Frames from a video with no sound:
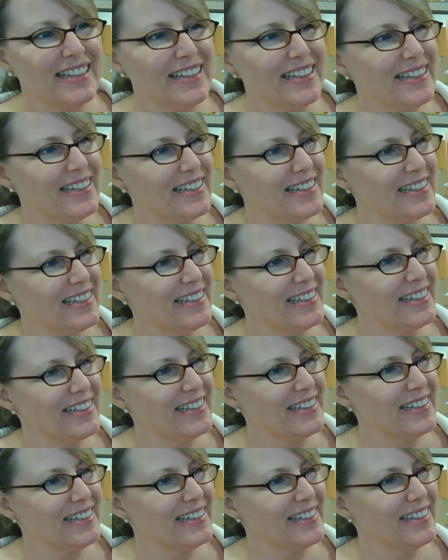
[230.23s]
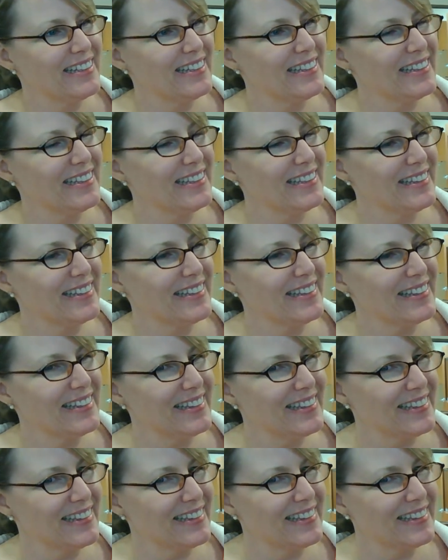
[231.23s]

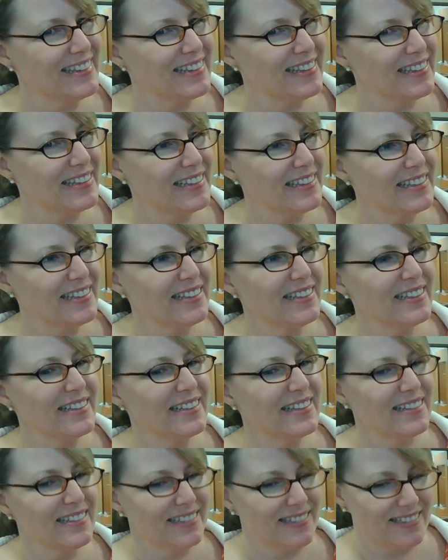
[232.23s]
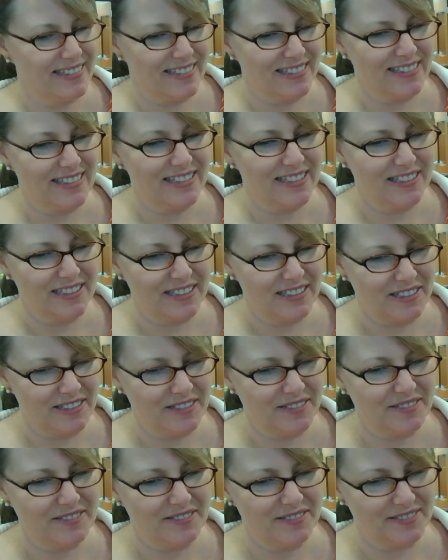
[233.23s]

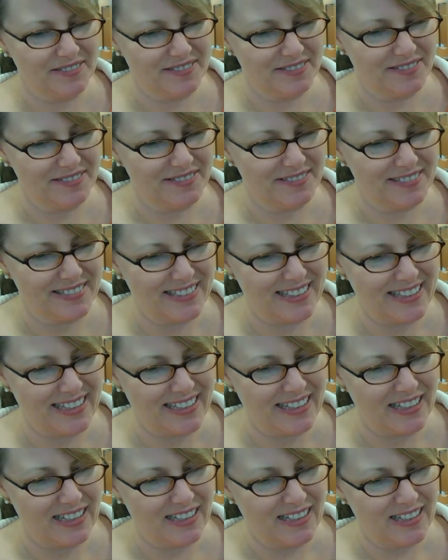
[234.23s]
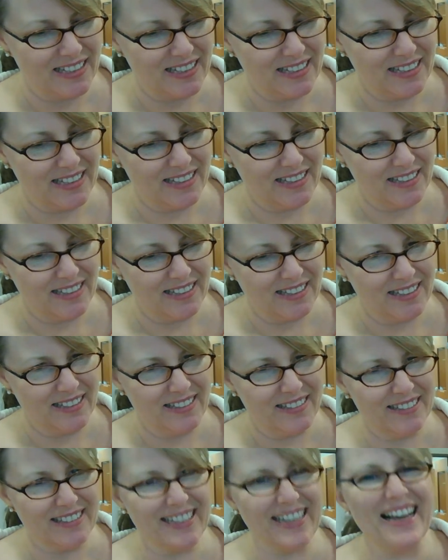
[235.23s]

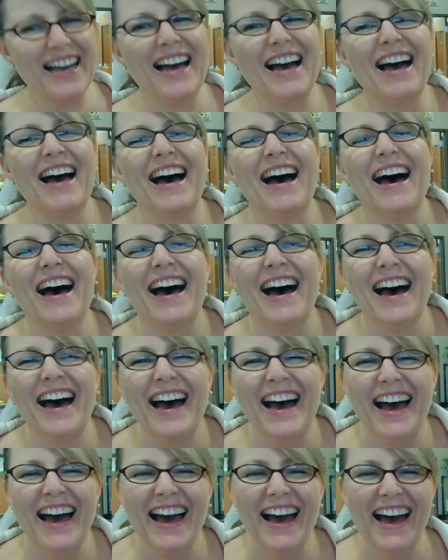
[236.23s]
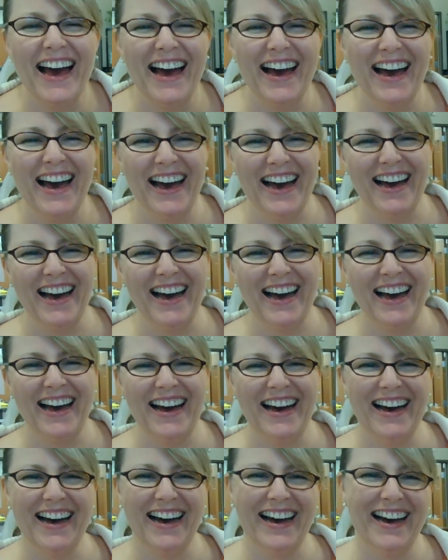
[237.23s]
No words are spoken by the person on screen.